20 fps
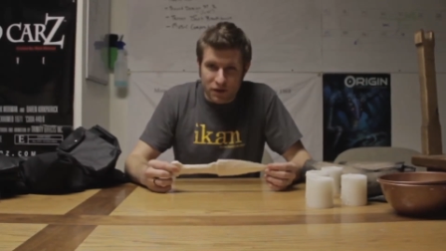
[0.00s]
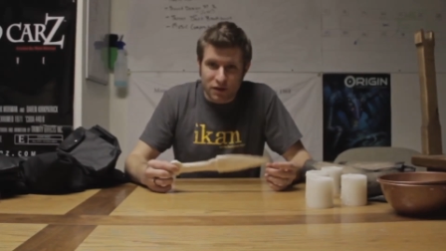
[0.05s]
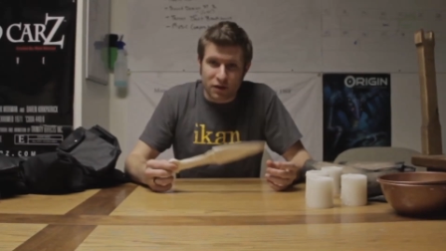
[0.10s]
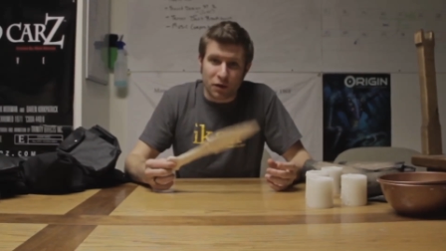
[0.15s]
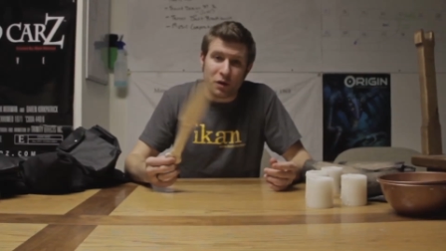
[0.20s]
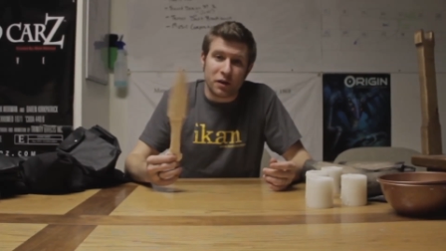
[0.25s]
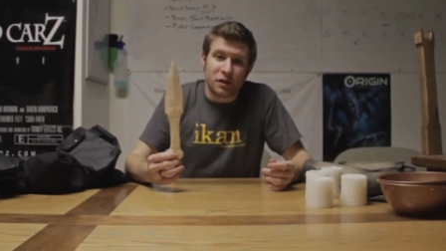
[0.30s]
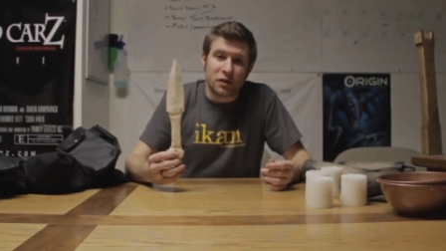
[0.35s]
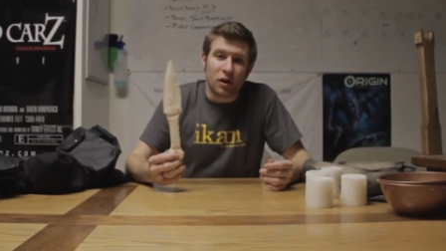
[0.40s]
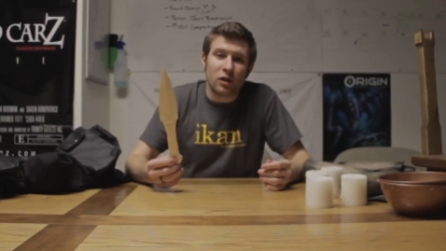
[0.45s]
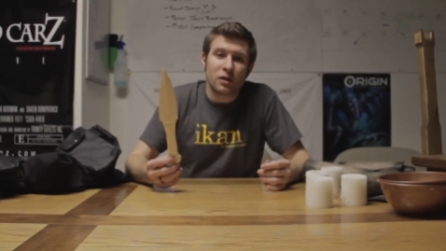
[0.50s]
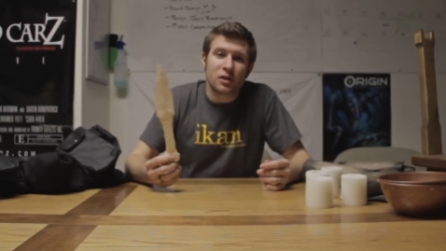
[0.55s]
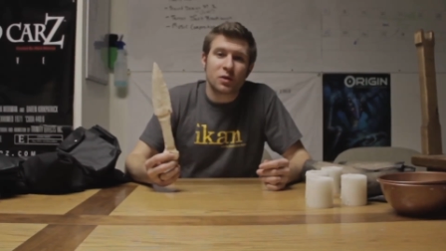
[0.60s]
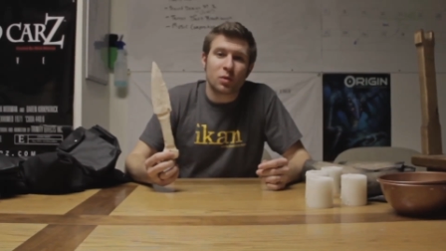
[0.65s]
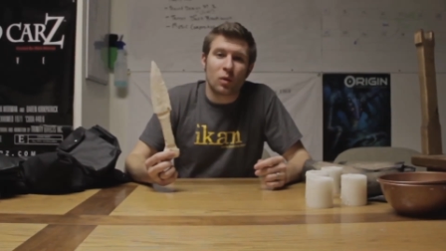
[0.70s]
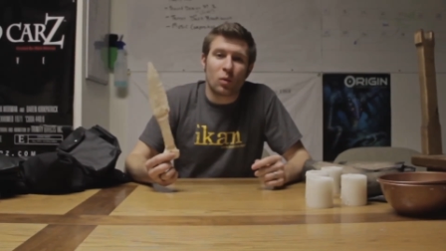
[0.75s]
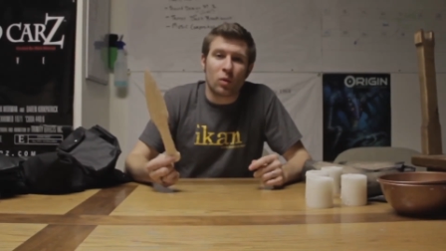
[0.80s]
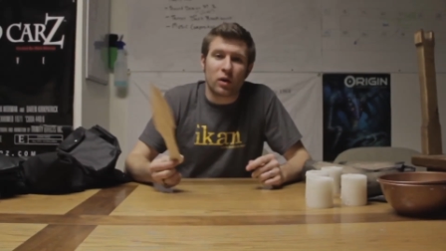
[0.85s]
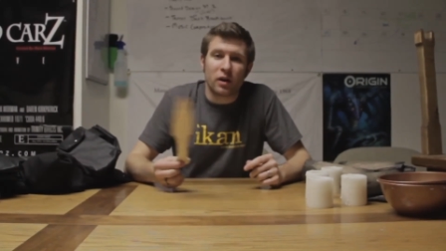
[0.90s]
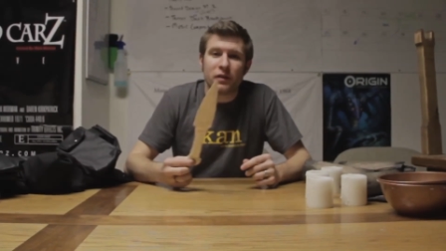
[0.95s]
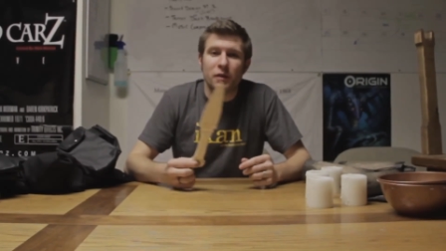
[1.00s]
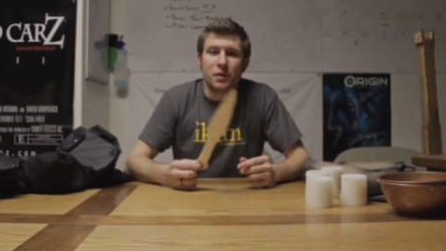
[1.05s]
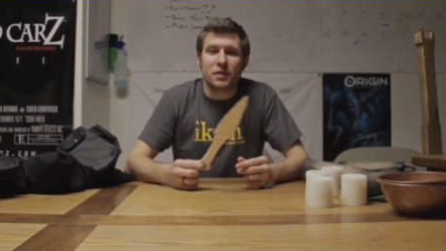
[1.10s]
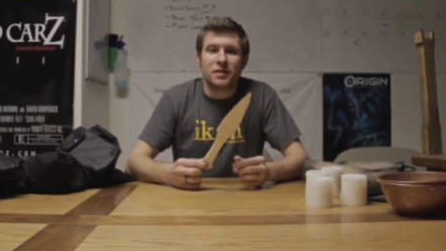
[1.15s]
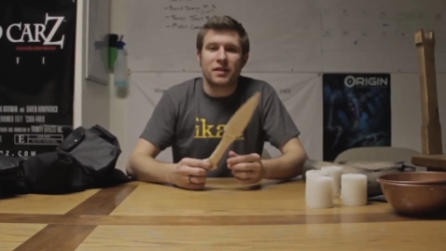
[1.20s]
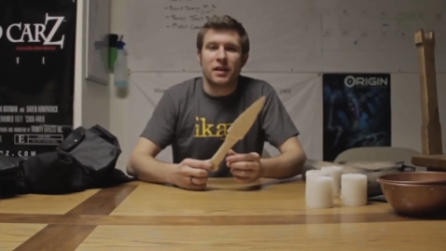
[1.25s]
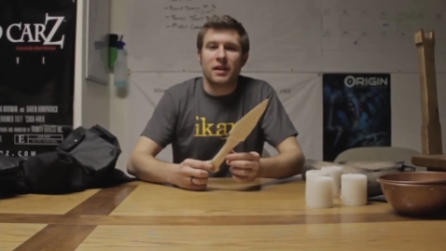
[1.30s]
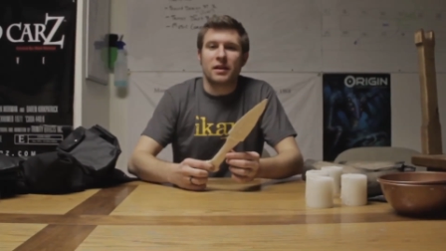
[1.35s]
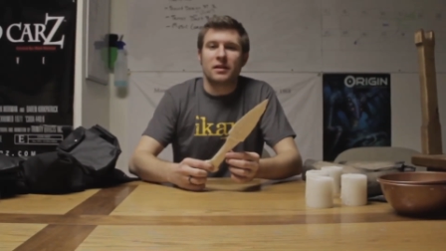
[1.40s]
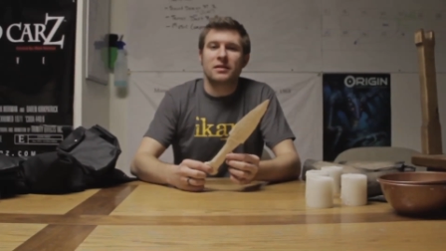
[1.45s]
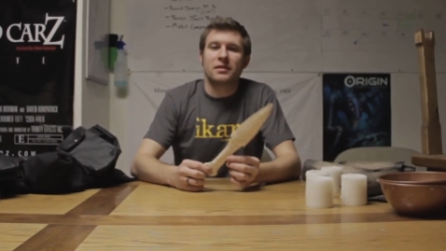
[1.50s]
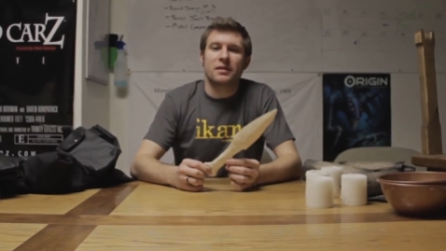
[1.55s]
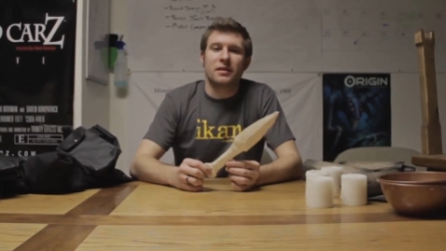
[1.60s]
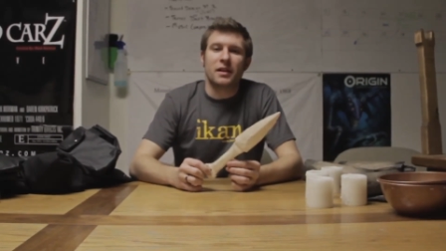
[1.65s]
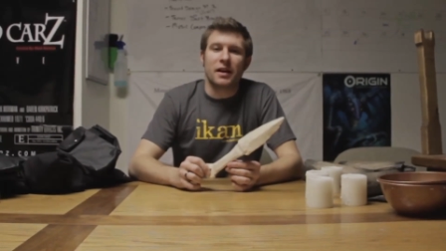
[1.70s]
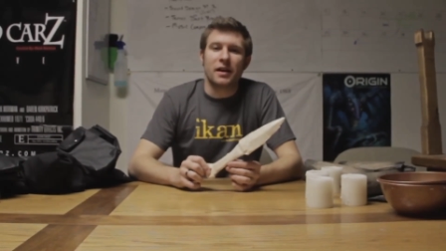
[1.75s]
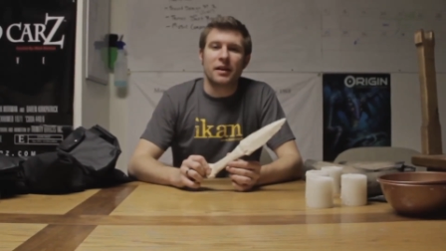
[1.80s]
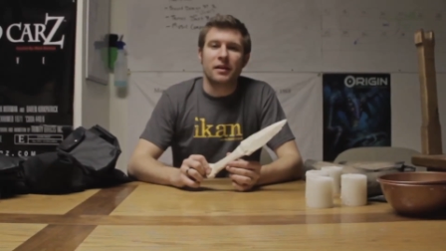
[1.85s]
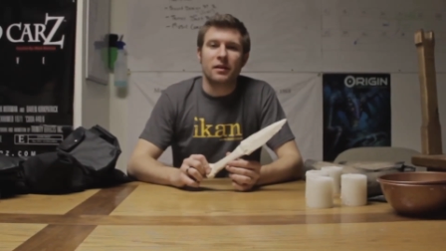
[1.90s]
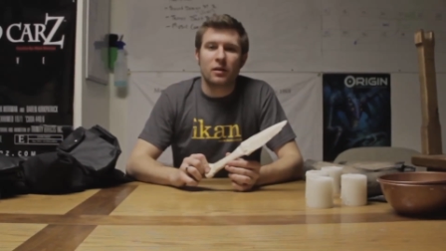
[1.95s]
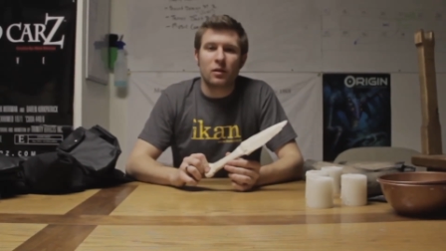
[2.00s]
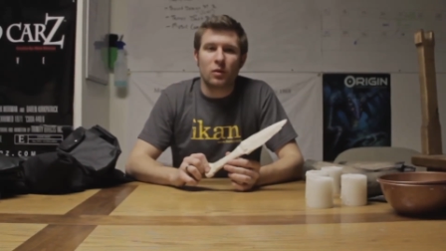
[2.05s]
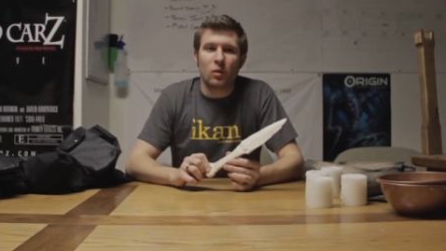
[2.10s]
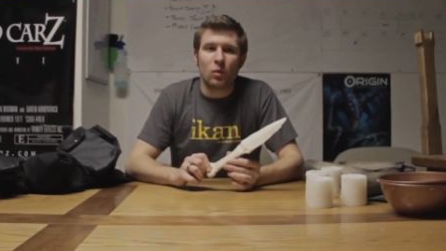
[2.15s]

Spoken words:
So the darts were one of those things that